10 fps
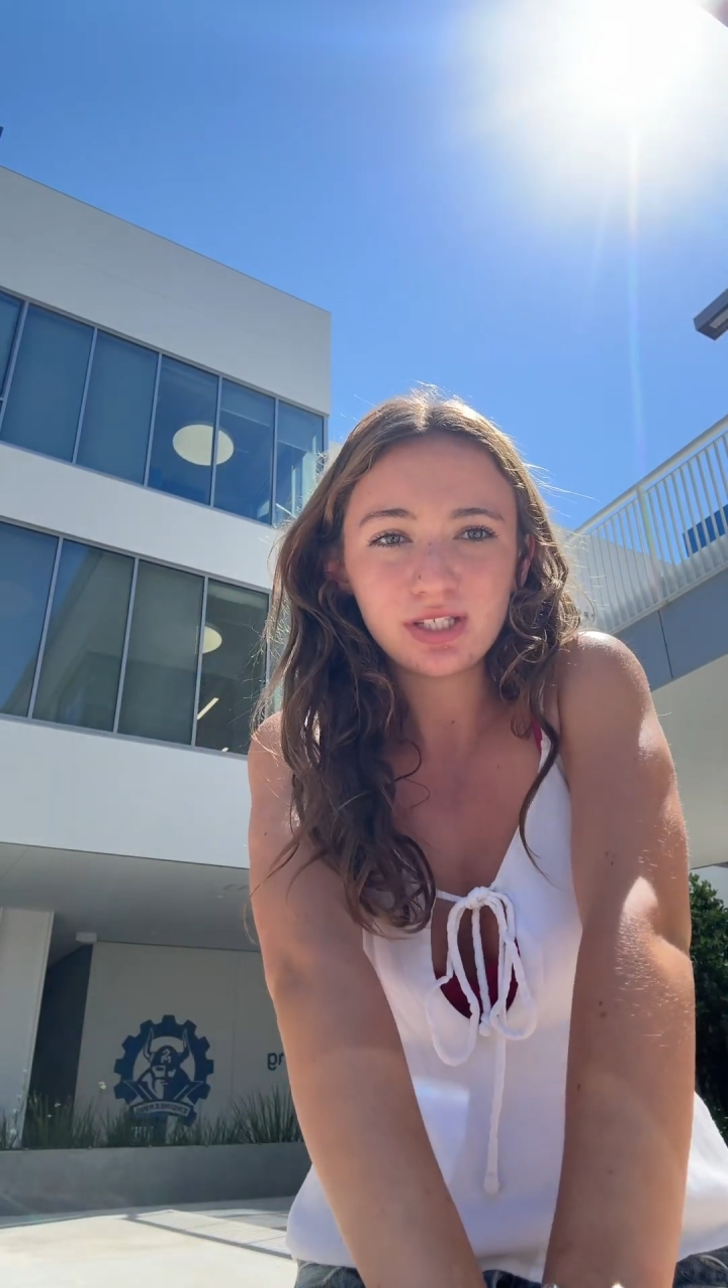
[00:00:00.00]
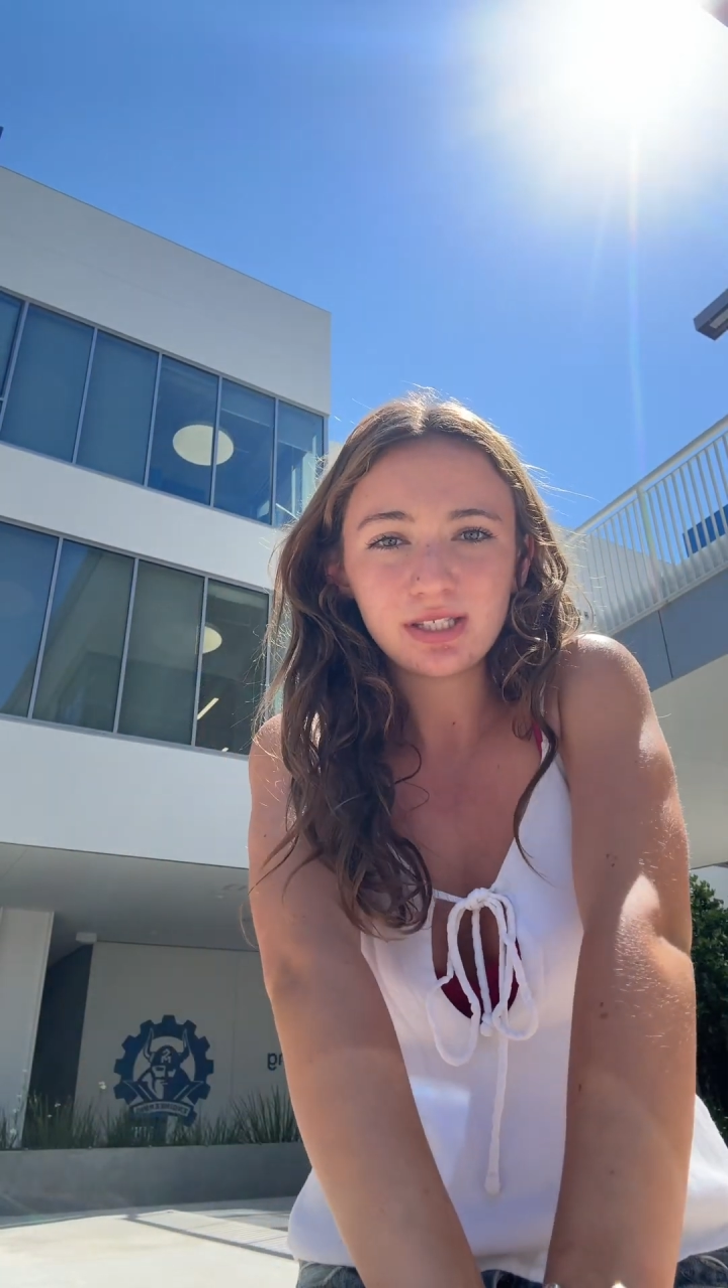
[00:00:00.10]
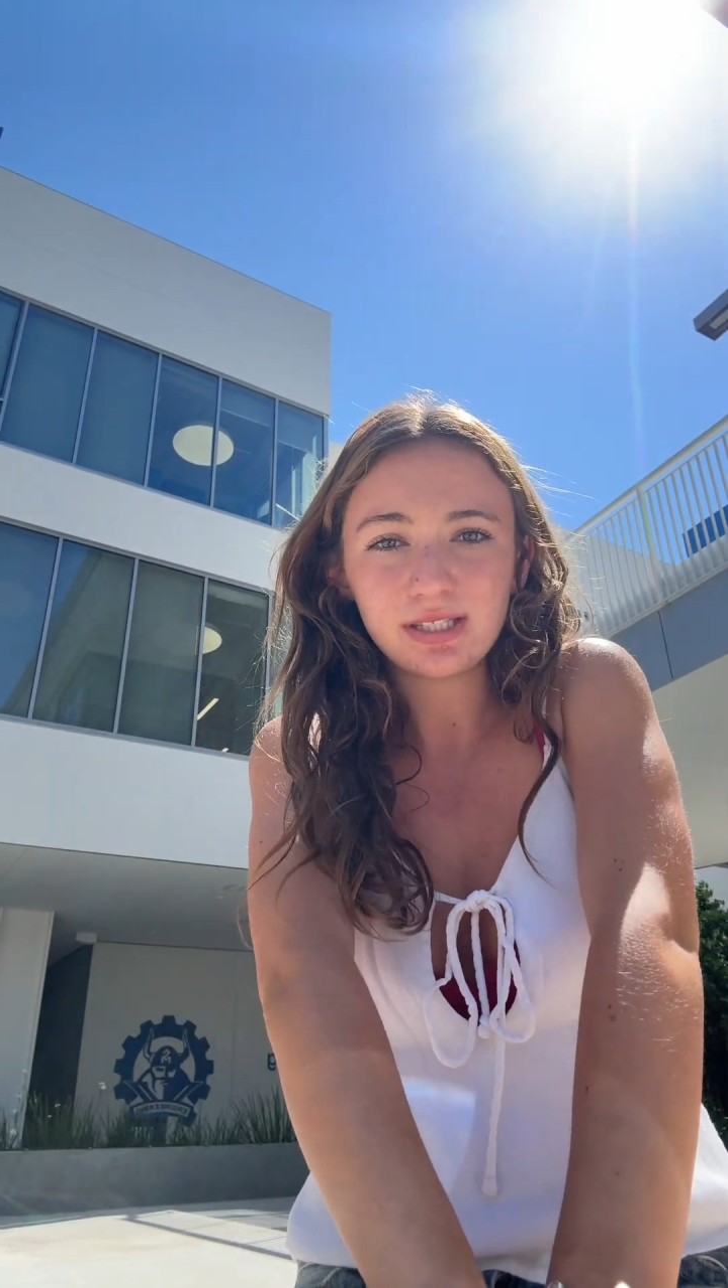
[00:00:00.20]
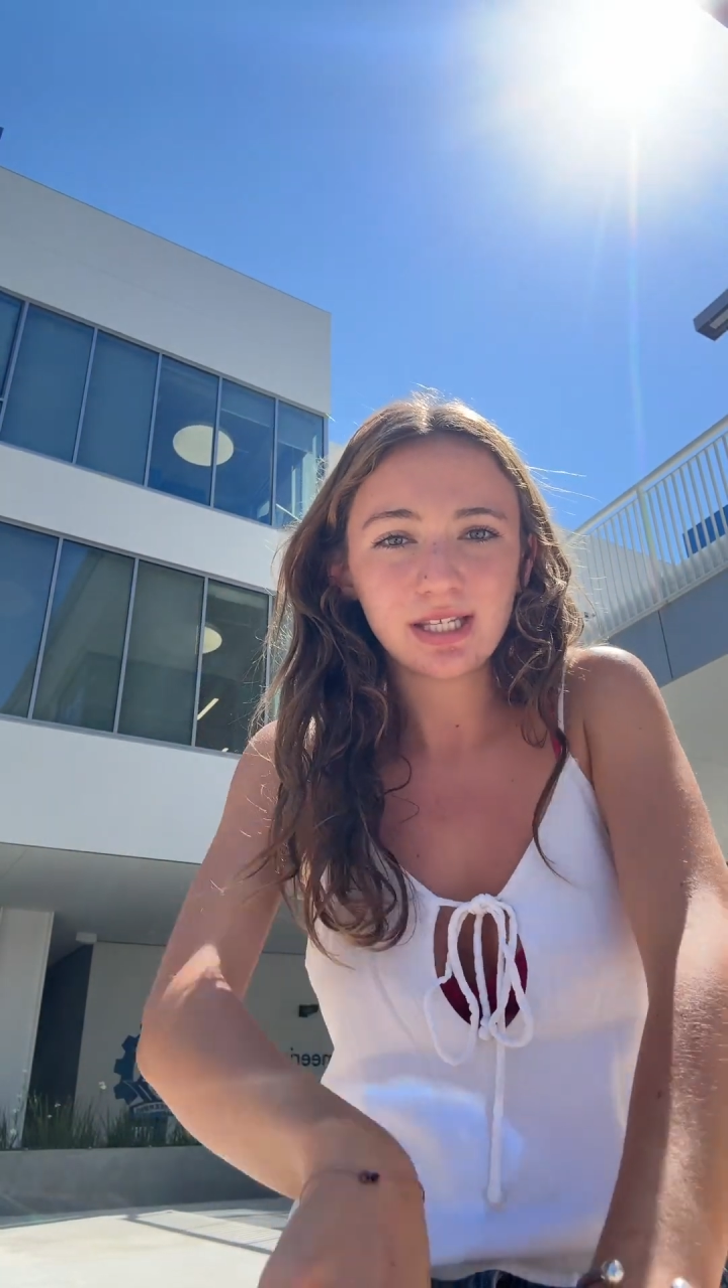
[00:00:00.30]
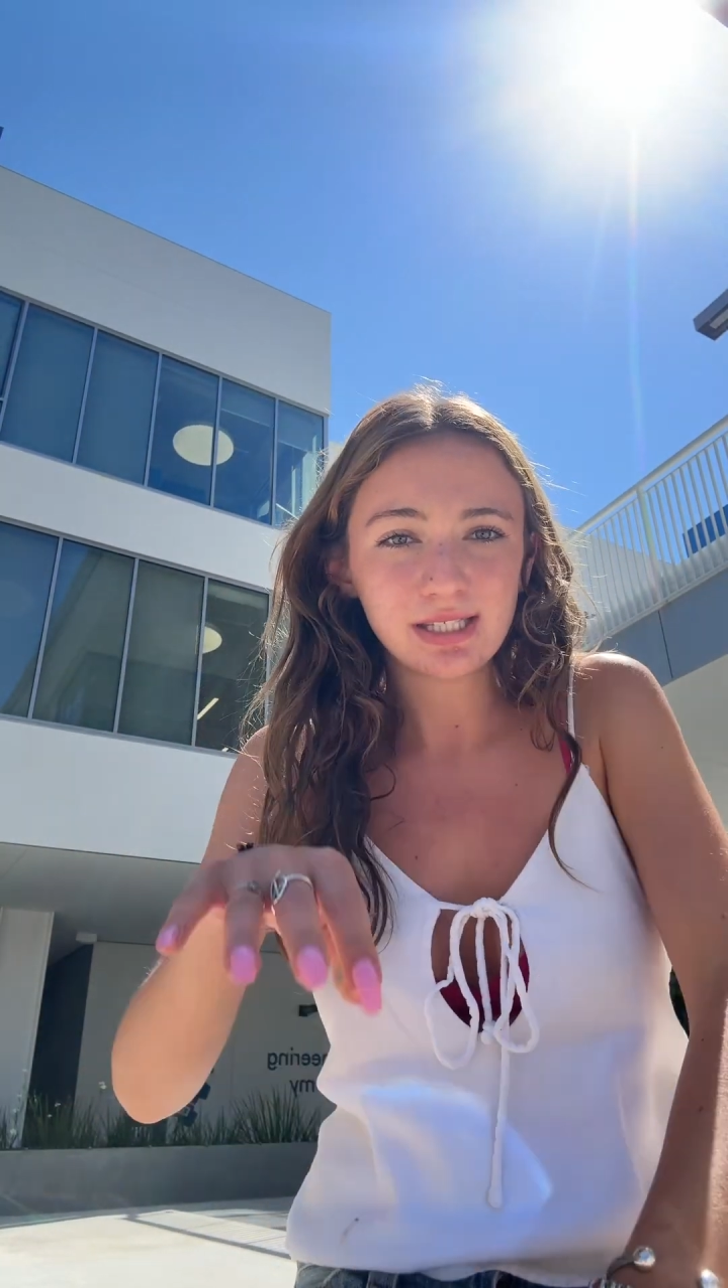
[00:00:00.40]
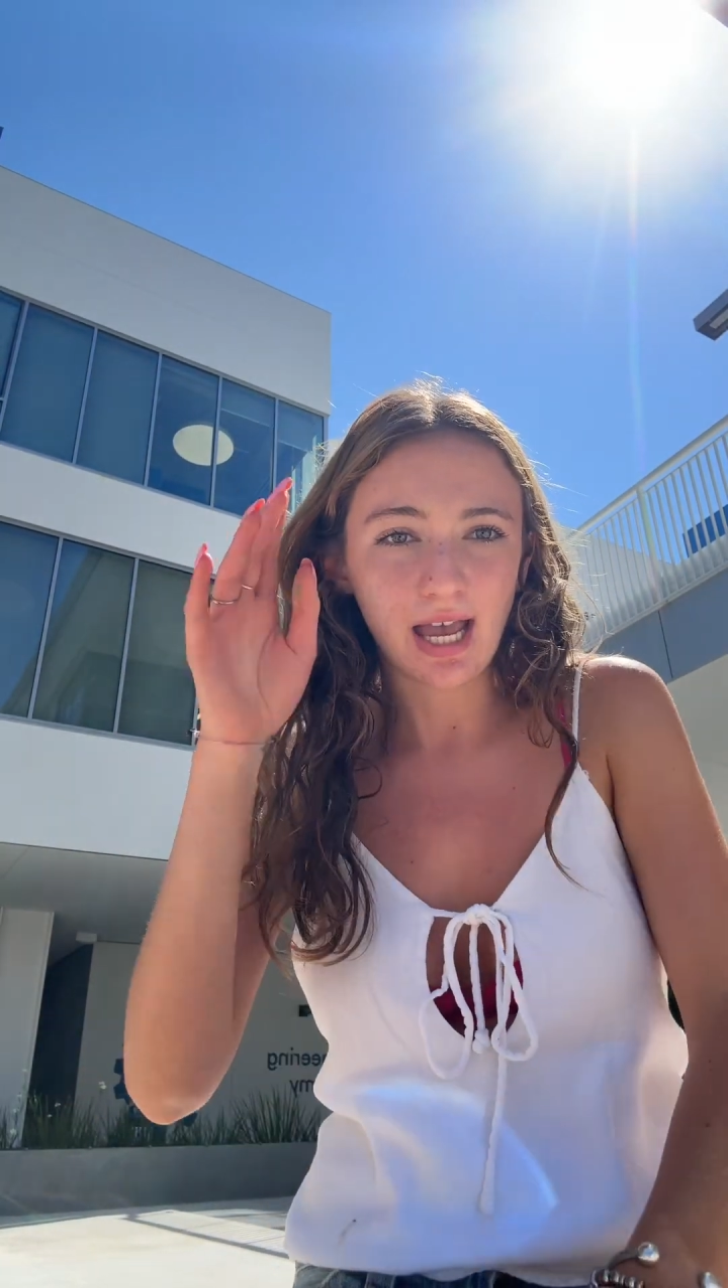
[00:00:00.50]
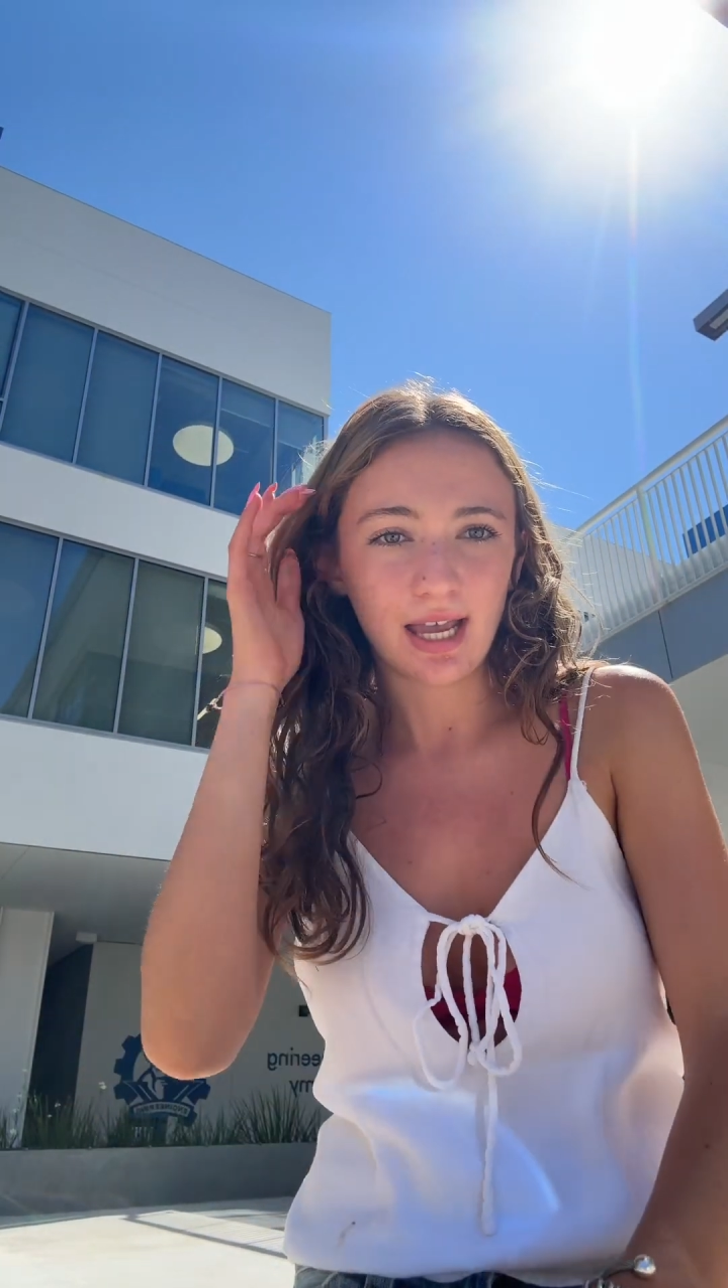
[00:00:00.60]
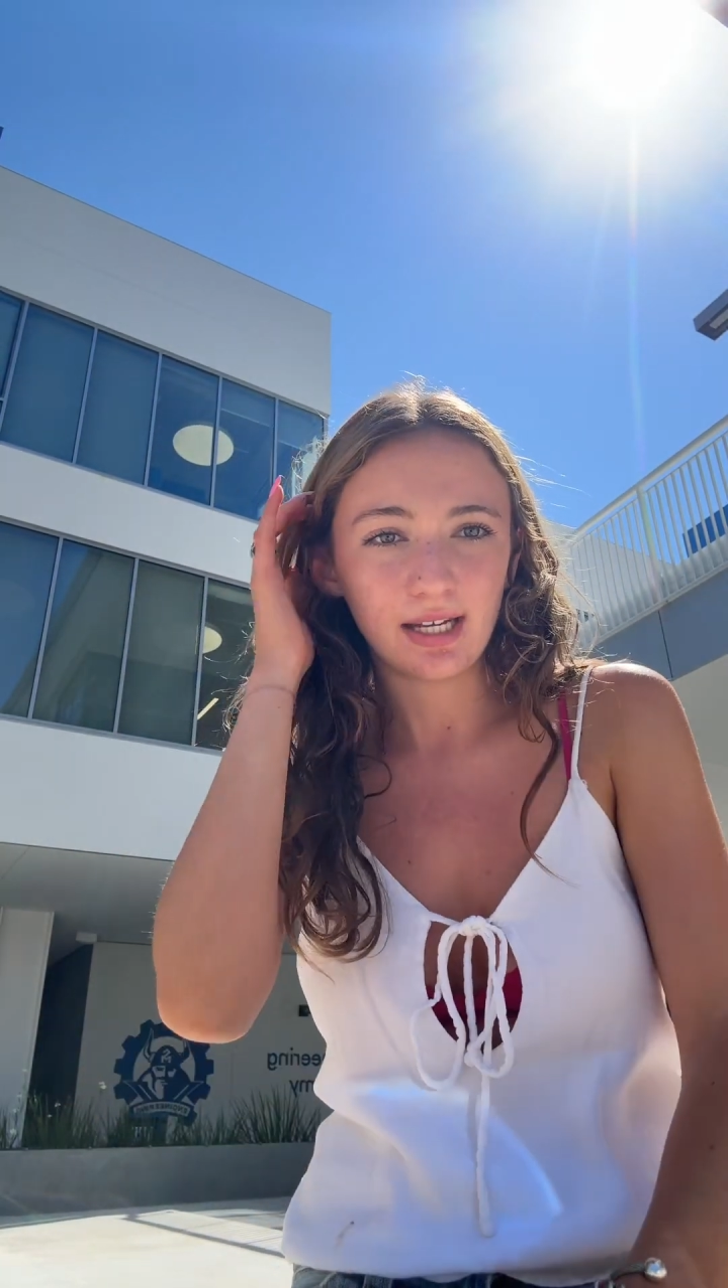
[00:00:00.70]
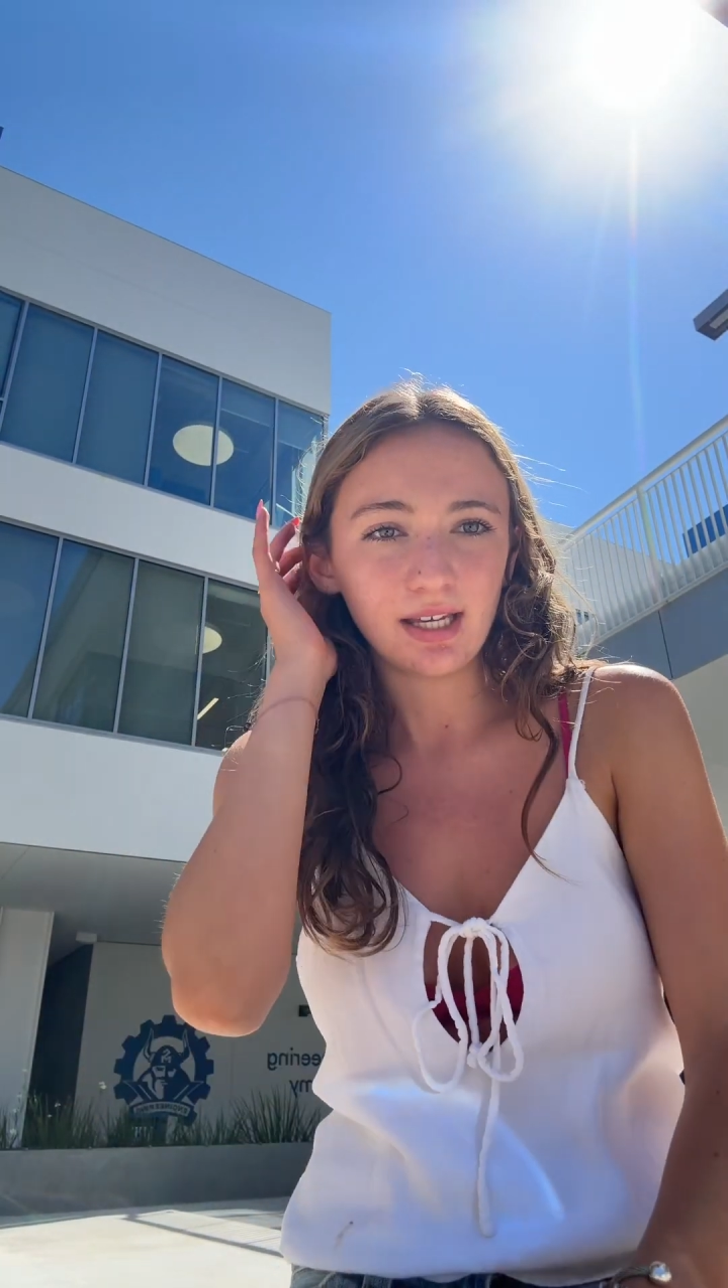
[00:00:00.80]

Society